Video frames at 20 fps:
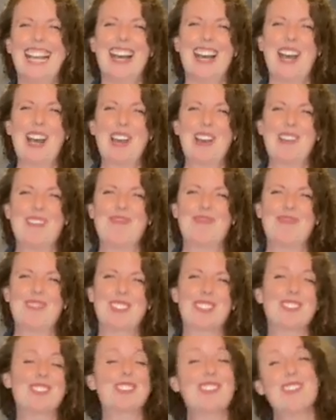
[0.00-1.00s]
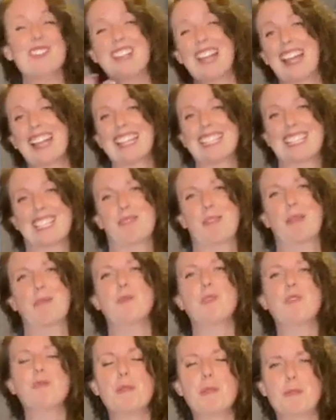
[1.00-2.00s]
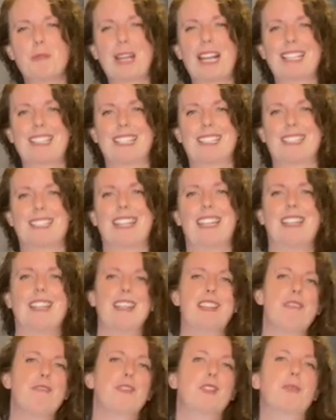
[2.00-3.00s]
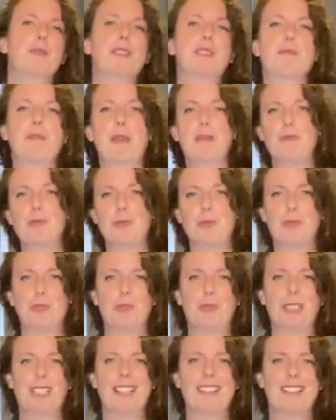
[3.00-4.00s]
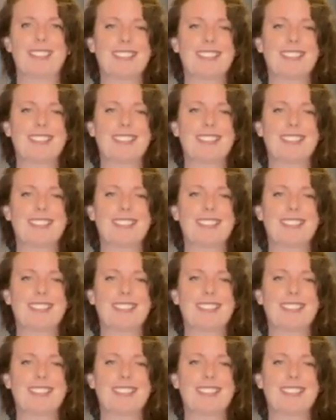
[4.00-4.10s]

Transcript: um, so it's so nice that my movement practice can influence my mood.